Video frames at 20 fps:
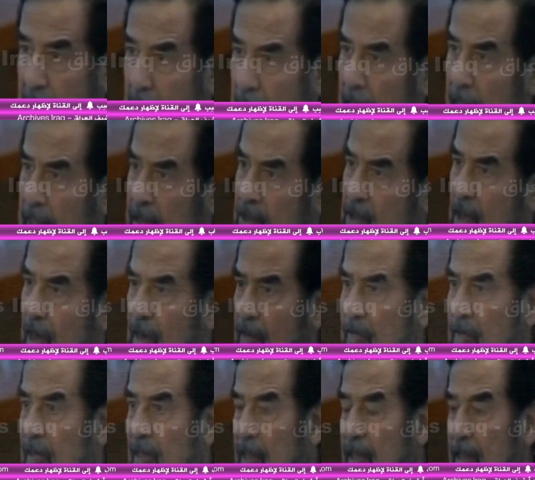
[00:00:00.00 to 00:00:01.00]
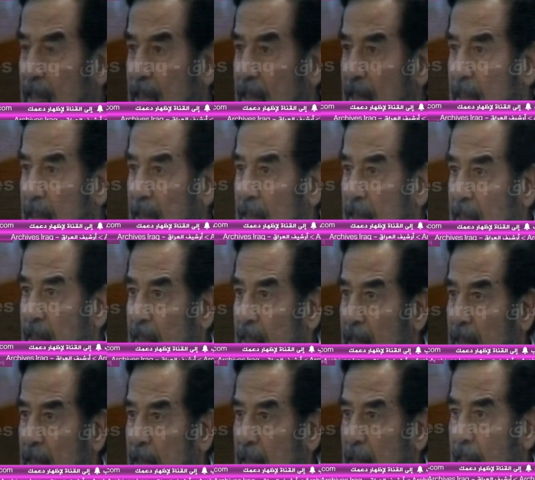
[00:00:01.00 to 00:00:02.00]
you to go look for
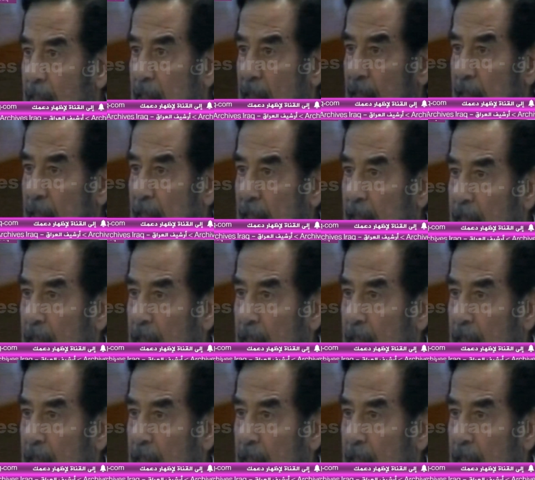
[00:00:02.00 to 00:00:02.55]
other